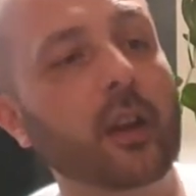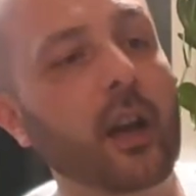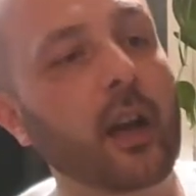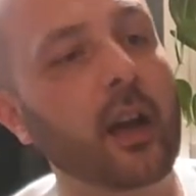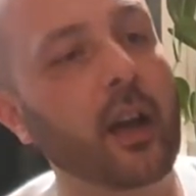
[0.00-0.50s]

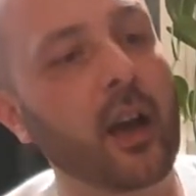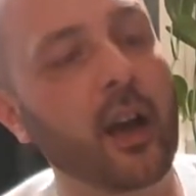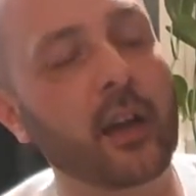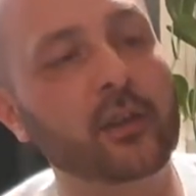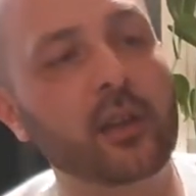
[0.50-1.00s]
I
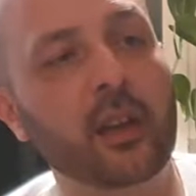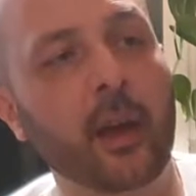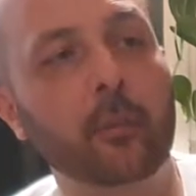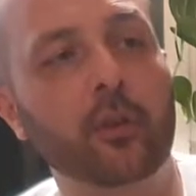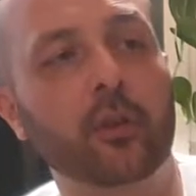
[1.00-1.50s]
actually
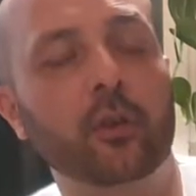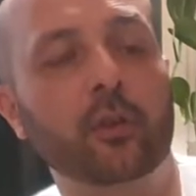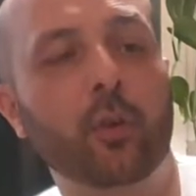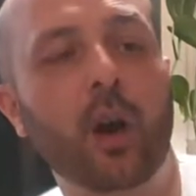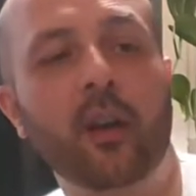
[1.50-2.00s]
came across
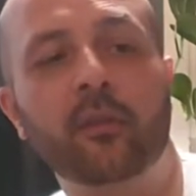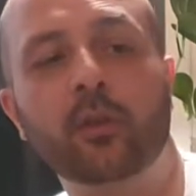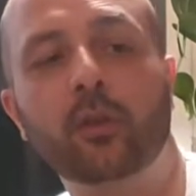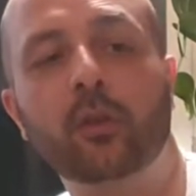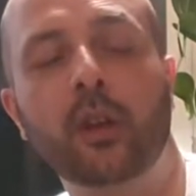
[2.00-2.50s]
quite a
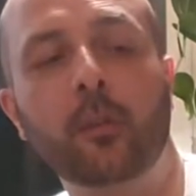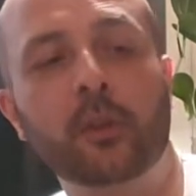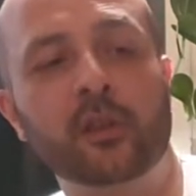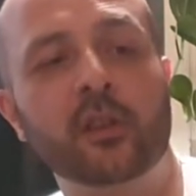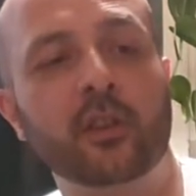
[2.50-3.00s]
few
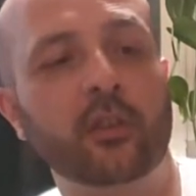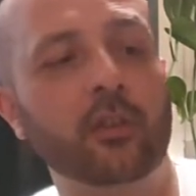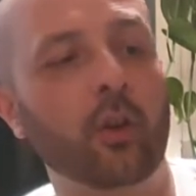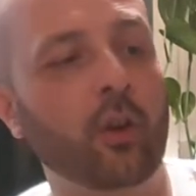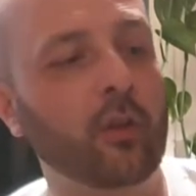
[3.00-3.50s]
images
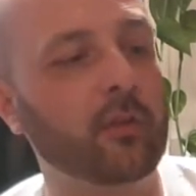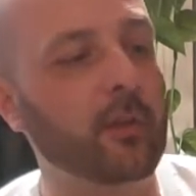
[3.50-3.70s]
of